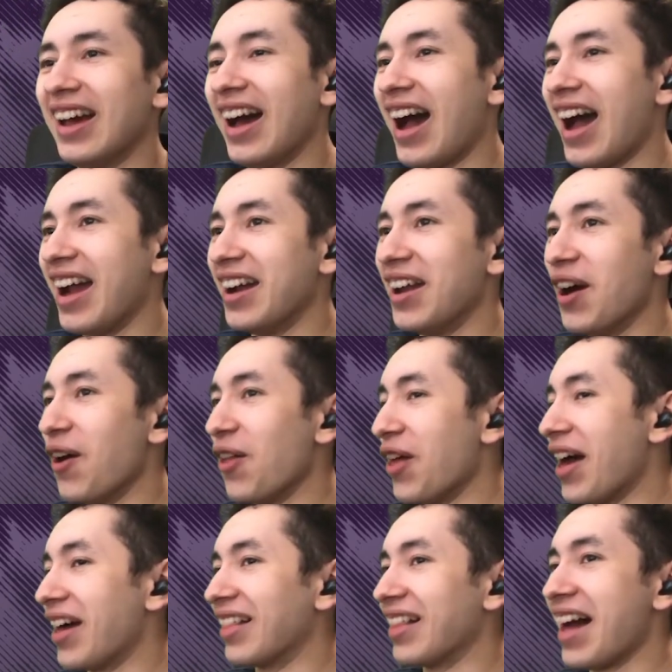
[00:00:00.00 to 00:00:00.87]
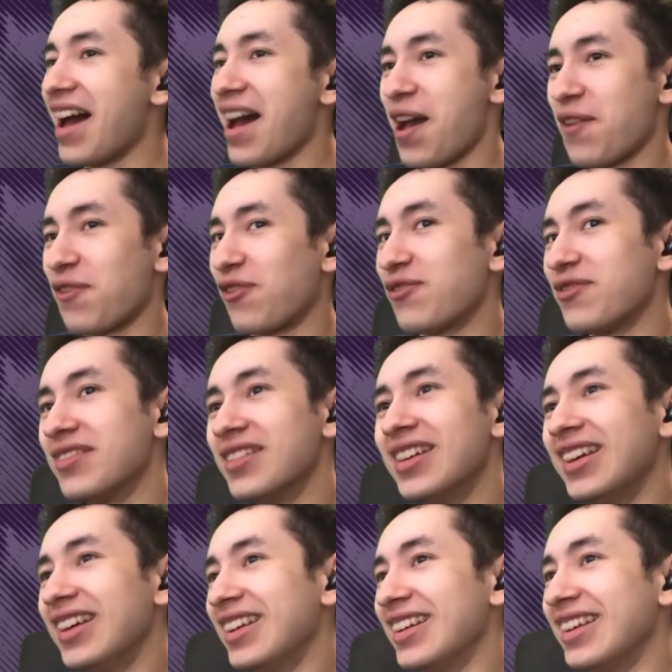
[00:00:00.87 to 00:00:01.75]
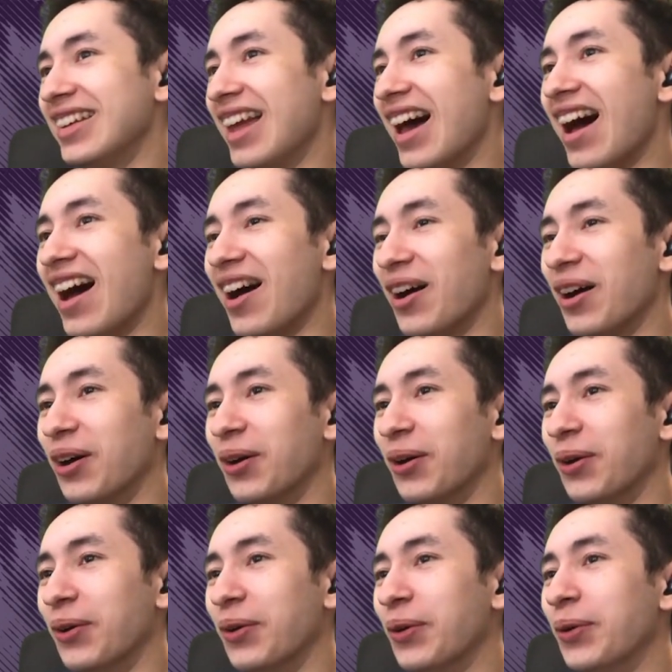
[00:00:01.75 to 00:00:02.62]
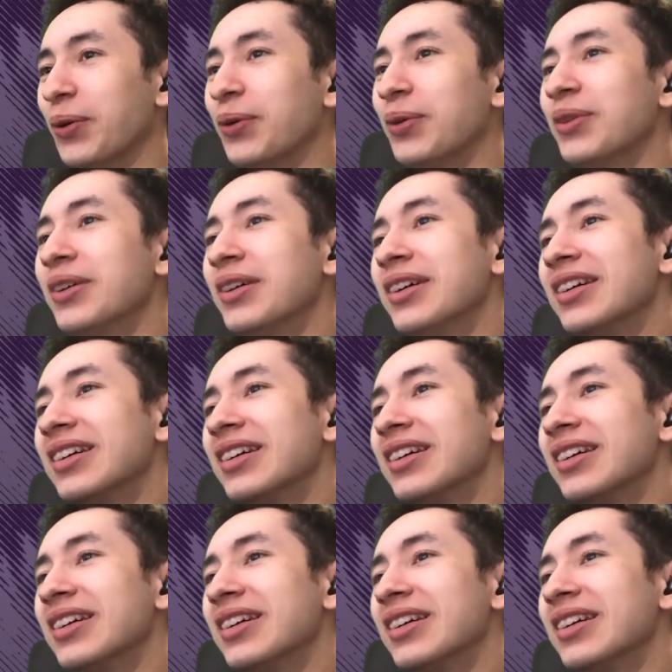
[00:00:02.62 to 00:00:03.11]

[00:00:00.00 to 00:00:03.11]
I know that laugh. No!